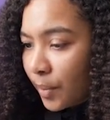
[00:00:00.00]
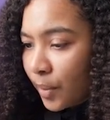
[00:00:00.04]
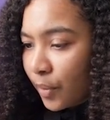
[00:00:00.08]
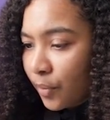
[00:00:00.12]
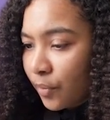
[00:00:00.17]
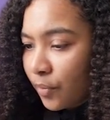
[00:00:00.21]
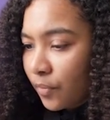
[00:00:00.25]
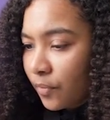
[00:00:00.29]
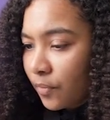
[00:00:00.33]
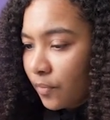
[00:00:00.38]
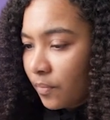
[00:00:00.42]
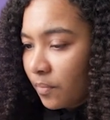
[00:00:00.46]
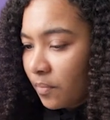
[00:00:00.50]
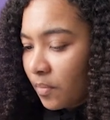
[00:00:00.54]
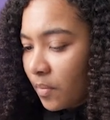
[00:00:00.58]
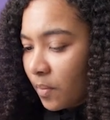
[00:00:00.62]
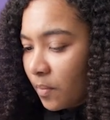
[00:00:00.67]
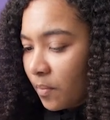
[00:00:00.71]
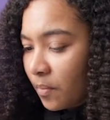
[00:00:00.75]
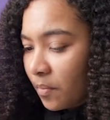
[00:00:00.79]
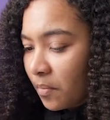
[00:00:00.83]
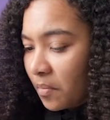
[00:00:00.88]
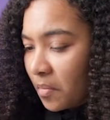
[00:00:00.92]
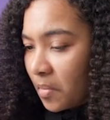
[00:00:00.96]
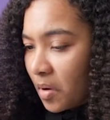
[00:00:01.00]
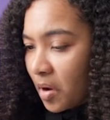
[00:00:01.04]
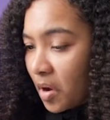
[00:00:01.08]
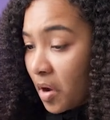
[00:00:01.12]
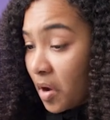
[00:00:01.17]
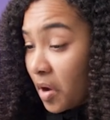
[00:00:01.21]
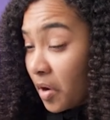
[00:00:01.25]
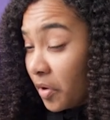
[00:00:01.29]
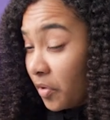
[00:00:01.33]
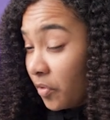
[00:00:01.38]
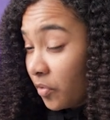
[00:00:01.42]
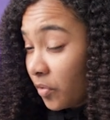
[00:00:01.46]
about
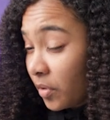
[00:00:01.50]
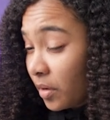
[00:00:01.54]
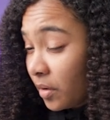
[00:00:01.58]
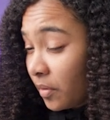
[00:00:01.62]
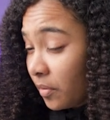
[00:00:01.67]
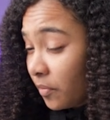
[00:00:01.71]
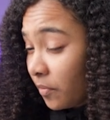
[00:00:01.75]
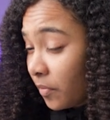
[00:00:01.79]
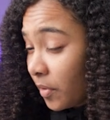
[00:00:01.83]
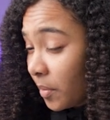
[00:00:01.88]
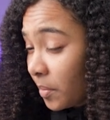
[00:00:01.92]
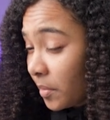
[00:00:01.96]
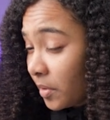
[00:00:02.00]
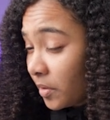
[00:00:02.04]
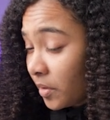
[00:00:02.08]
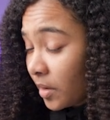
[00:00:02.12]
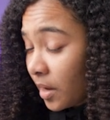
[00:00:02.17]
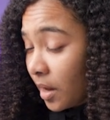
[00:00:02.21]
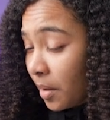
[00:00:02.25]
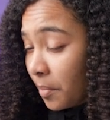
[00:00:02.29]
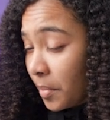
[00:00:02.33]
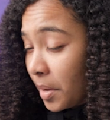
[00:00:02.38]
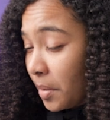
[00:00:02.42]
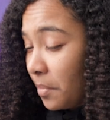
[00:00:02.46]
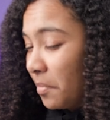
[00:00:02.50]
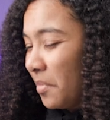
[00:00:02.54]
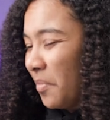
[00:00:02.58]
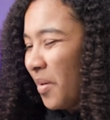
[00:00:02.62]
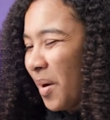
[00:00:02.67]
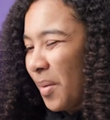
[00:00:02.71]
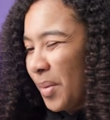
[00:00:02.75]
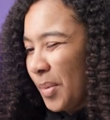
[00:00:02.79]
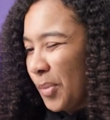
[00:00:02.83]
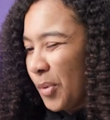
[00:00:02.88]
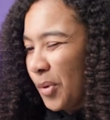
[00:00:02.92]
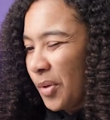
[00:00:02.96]
100 from the top, maybe
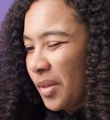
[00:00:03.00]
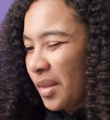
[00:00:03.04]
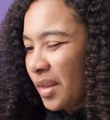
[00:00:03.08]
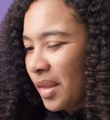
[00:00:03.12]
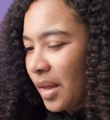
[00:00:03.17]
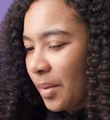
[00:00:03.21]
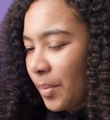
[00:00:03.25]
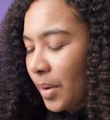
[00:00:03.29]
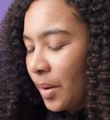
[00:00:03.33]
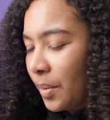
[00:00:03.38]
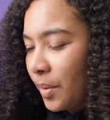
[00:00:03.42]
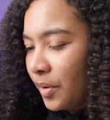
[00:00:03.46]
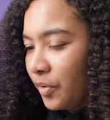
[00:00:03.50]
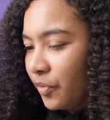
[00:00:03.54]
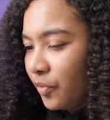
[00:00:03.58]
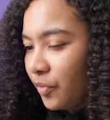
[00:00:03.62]
probably more than that, maybe